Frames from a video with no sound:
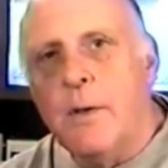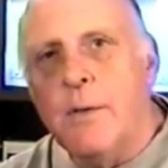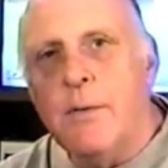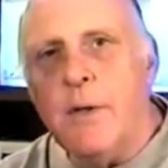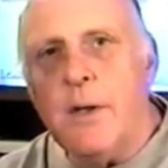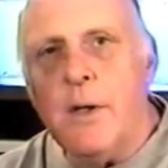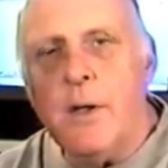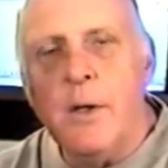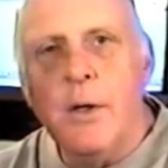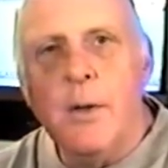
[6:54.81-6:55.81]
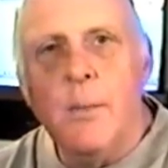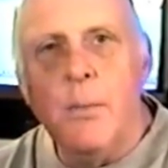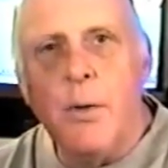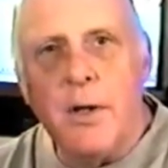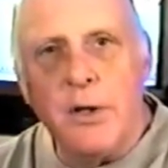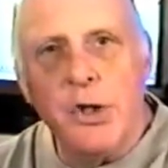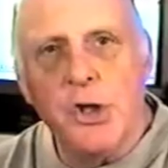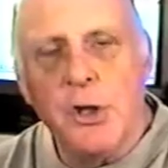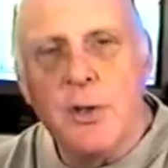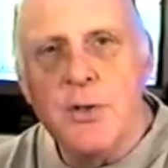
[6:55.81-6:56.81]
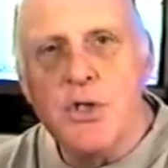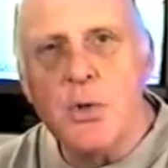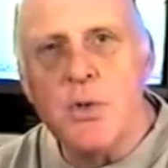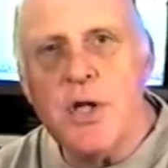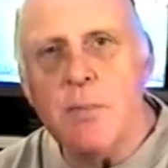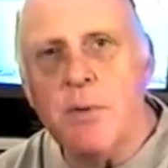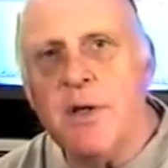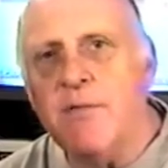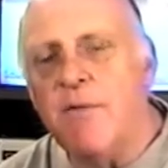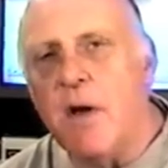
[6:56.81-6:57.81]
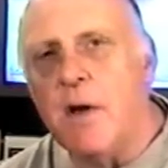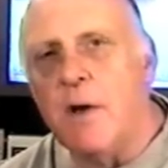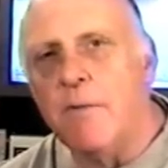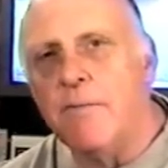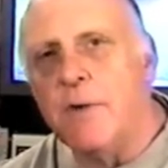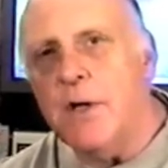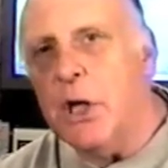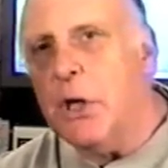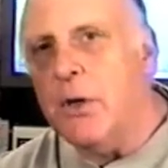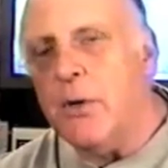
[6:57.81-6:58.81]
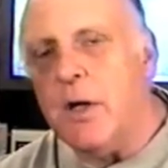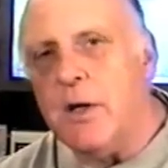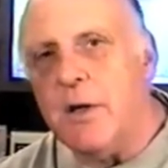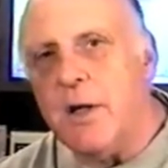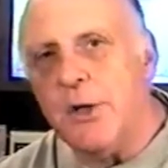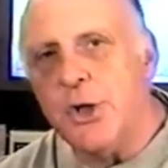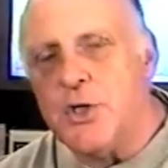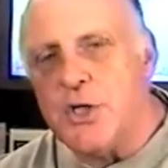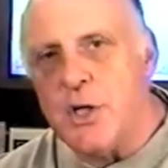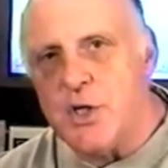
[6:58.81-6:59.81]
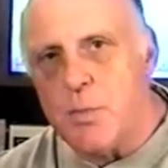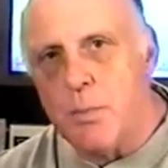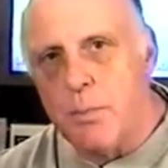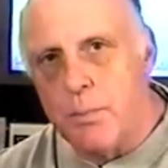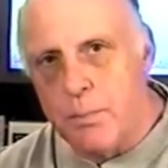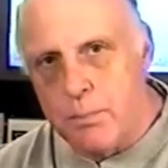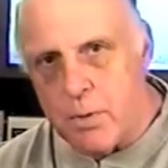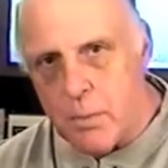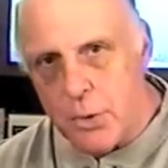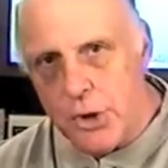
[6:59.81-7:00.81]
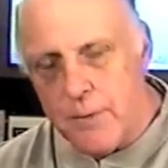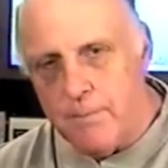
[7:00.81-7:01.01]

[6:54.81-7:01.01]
the British so deeply involved in the United Nations and its promotion?